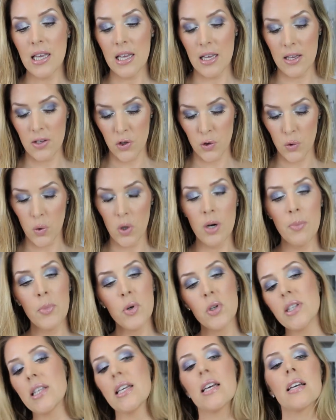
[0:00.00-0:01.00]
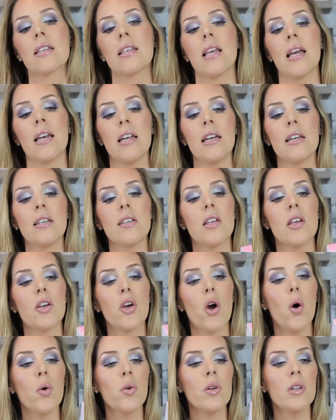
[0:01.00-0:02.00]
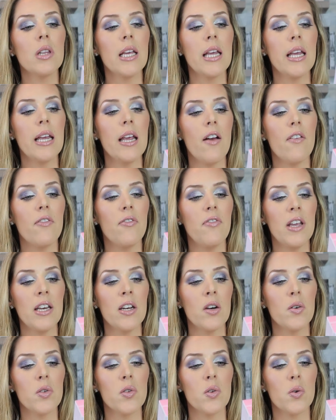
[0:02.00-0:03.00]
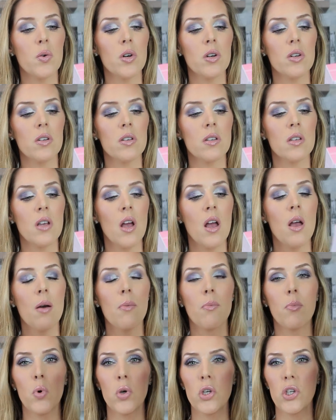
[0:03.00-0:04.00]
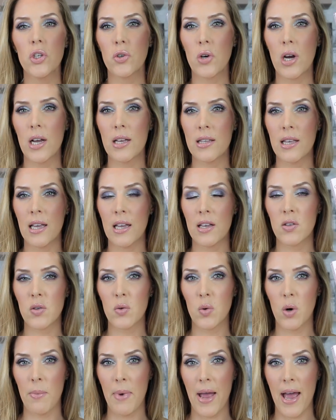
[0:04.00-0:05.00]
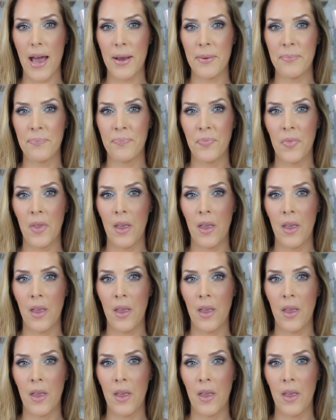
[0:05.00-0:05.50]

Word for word: is drawer number six and it is the Caudalie Vino Source Moisturizing Sorbet.